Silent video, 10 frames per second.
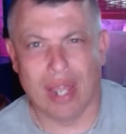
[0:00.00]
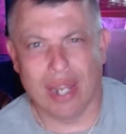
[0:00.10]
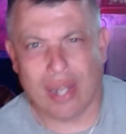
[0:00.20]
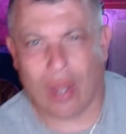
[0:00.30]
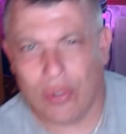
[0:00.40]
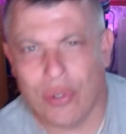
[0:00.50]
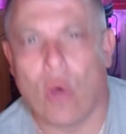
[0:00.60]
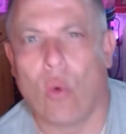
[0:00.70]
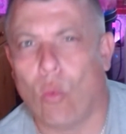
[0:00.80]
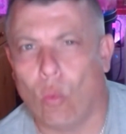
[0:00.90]
Now, I don't
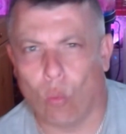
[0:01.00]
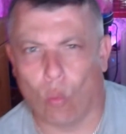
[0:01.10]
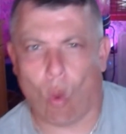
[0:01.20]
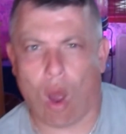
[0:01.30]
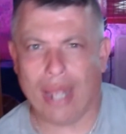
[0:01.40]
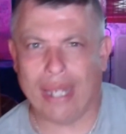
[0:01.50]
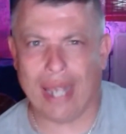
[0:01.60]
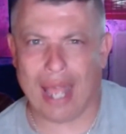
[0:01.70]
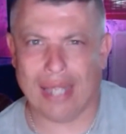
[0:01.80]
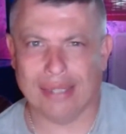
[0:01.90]
know why he
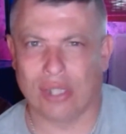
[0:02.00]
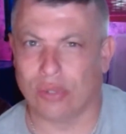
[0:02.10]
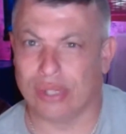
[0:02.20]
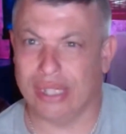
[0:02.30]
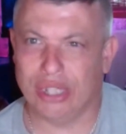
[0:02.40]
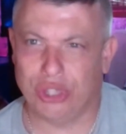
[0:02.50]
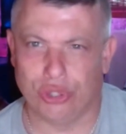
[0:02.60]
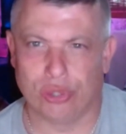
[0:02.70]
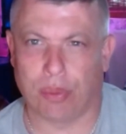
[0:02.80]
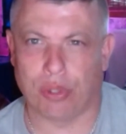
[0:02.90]
has those
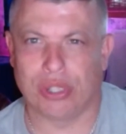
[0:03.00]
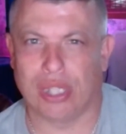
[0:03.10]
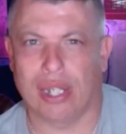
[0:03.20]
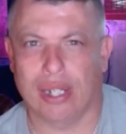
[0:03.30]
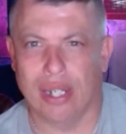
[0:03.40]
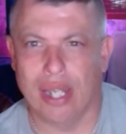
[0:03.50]
issues per se.